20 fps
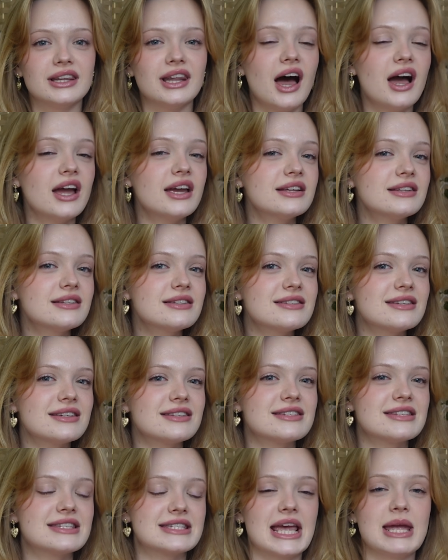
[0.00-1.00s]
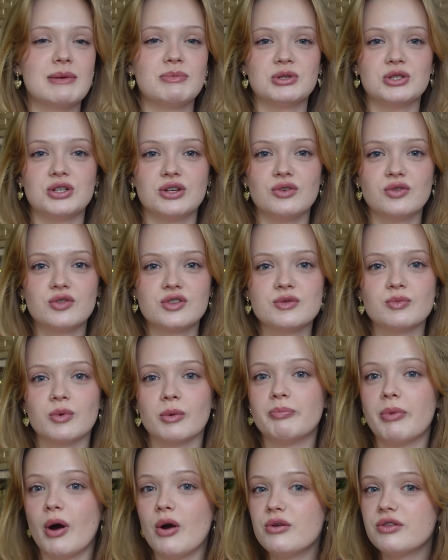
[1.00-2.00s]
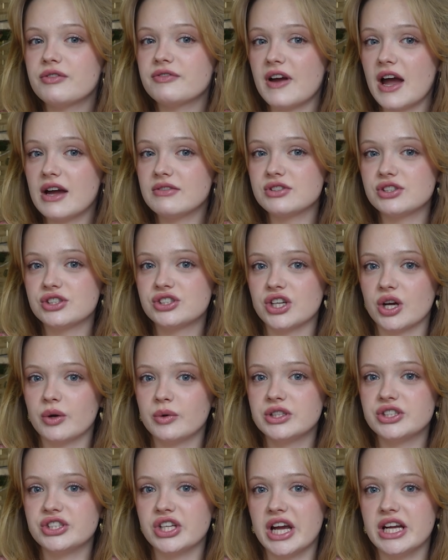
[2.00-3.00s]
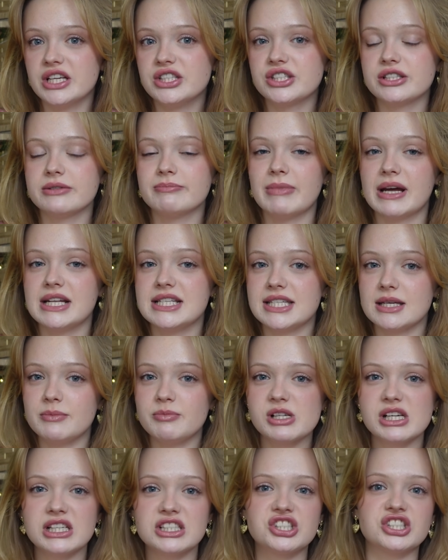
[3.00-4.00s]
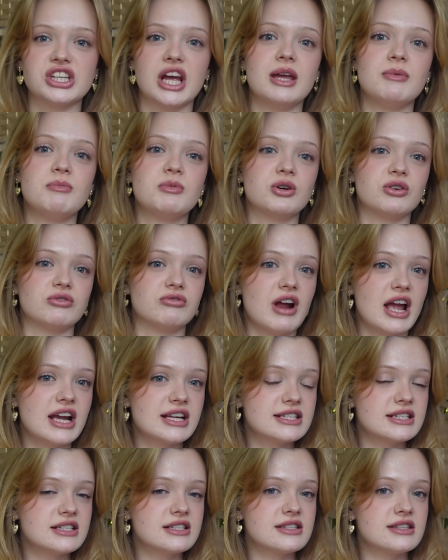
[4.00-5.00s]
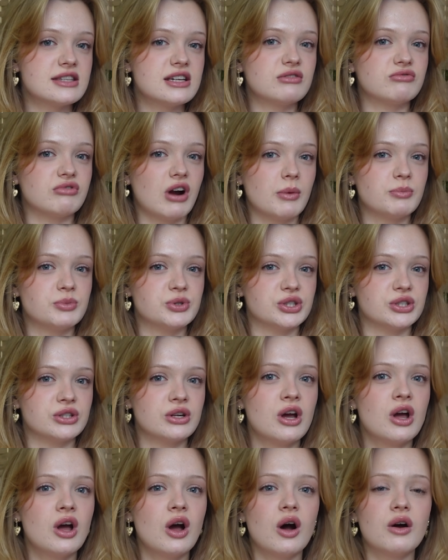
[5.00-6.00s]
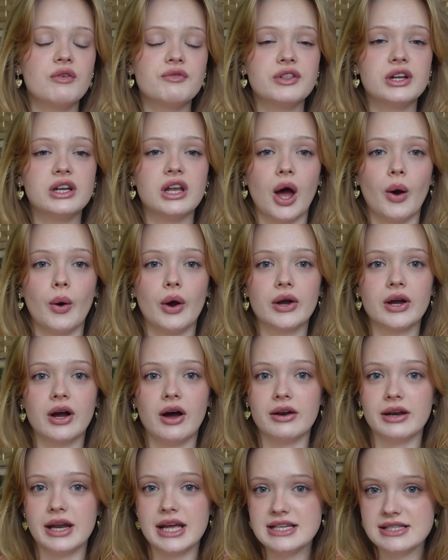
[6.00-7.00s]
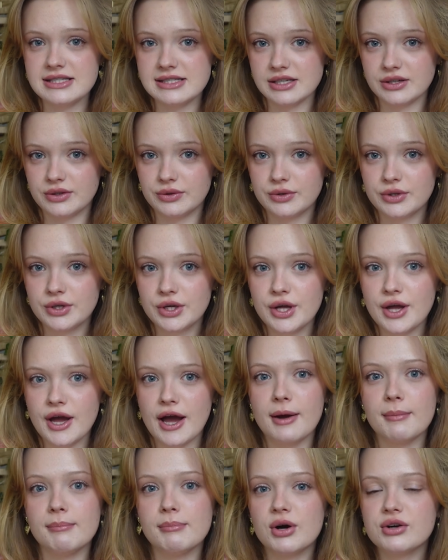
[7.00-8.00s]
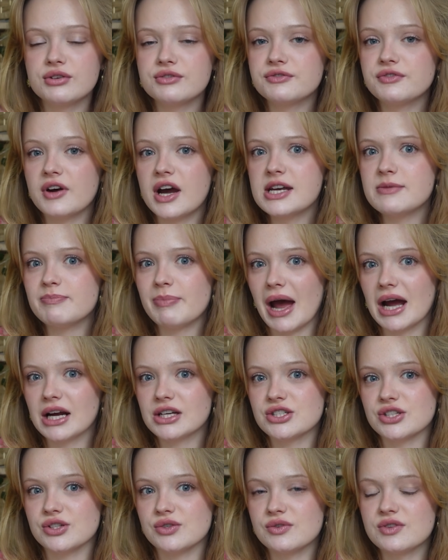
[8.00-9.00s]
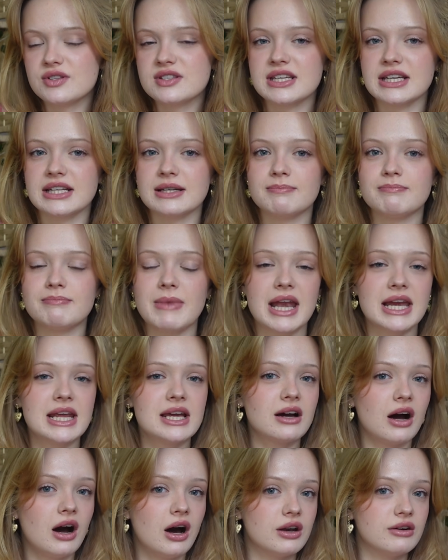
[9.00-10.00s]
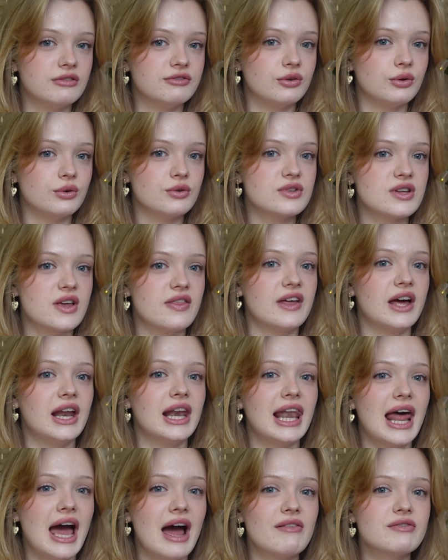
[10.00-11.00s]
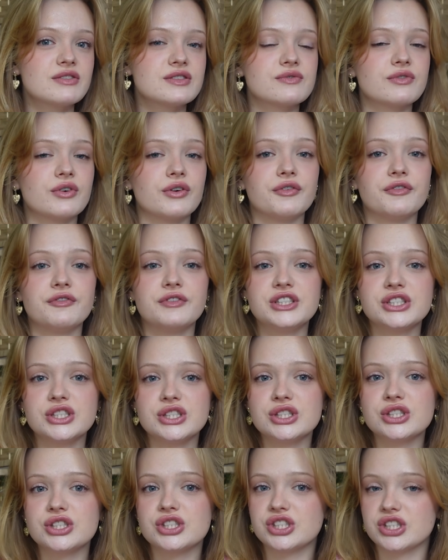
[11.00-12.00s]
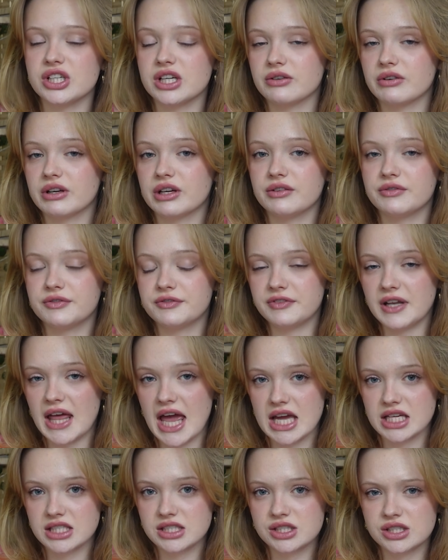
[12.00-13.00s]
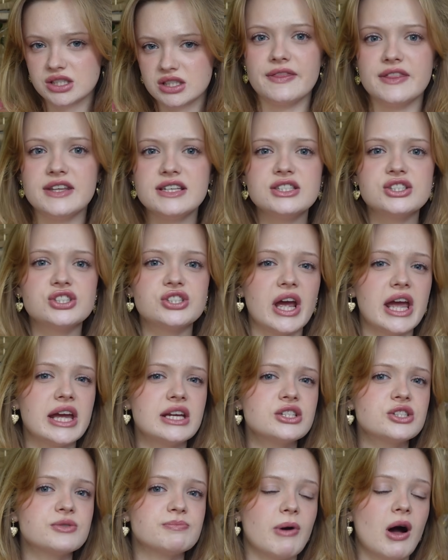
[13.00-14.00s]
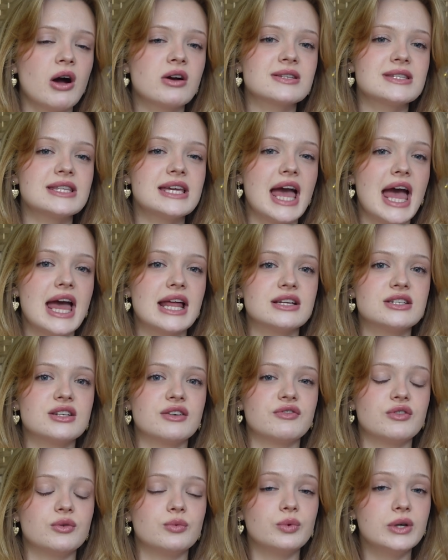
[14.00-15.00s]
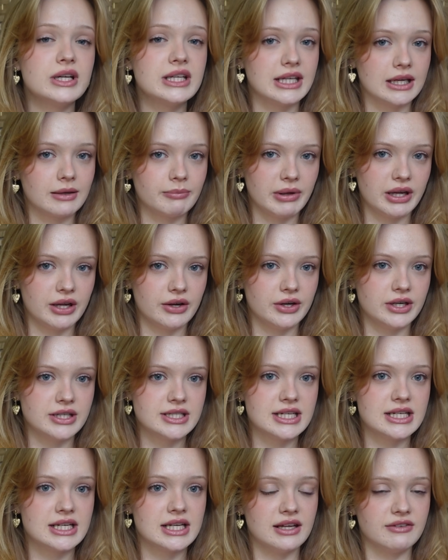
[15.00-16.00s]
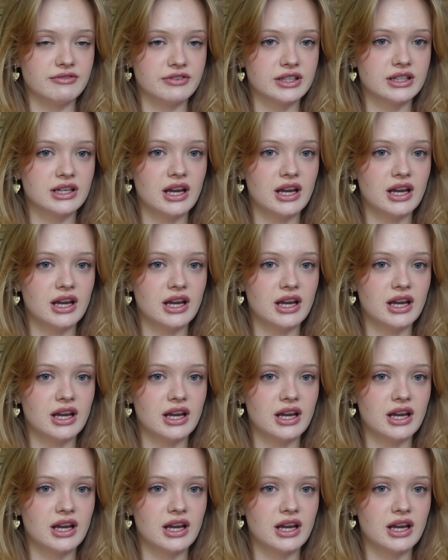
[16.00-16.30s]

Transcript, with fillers: Lions and saber-tooths were both found to show a change in mandibular shape correcting to the eruption of the lower carnassial, a modified back tooth seen in many carnivores that allows for efficient shearing of flesh. This change marks the end of the weaning period in living